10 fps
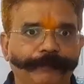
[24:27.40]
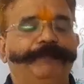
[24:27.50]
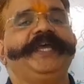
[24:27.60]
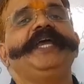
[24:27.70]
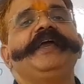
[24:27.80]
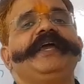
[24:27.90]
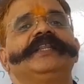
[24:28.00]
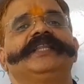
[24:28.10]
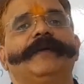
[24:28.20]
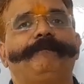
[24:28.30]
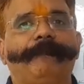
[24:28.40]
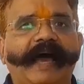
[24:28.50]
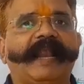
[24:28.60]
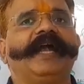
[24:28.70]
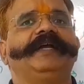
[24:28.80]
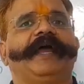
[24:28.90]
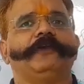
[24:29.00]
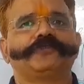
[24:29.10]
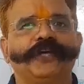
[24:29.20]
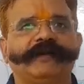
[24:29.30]
being in the parallel
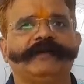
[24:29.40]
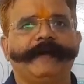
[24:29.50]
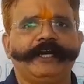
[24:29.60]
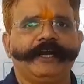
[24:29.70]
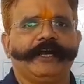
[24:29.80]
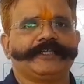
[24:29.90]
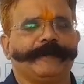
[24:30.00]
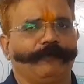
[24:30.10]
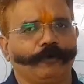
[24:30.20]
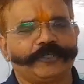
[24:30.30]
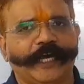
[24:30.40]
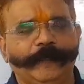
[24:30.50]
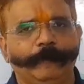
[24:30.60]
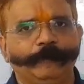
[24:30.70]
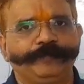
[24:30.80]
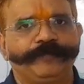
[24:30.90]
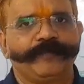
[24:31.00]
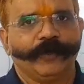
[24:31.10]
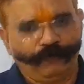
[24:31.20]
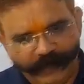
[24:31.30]
direction of the magnetic lines of forces,
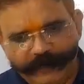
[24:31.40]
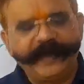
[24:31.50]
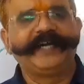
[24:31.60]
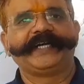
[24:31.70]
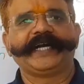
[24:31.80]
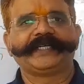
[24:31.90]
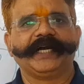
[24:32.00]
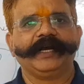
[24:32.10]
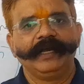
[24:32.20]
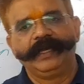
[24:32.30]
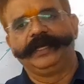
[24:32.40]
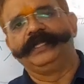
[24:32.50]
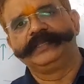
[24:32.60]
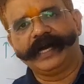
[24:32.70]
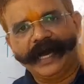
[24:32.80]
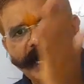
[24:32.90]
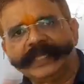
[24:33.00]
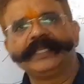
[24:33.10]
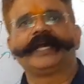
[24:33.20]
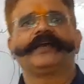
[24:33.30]
will be detected in the
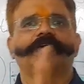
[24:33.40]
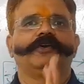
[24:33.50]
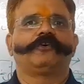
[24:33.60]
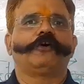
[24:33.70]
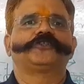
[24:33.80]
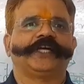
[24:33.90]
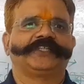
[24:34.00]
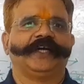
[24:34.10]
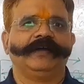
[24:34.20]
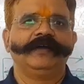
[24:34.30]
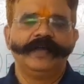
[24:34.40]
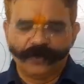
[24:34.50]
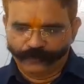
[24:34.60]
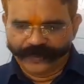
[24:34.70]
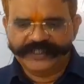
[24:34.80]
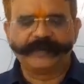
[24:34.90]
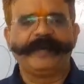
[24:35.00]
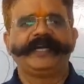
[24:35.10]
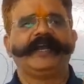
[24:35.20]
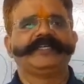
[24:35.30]
another cross section once the
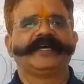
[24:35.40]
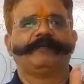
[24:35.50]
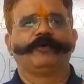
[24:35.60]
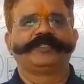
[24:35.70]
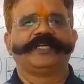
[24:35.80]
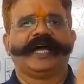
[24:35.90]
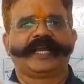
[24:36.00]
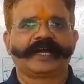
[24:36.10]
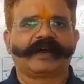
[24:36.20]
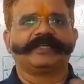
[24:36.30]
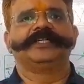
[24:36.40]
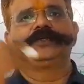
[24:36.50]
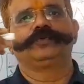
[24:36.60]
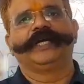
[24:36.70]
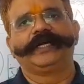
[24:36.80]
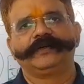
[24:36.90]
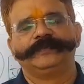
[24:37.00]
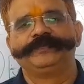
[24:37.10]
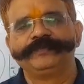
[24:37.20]
magnetic lines of forces are crossing to that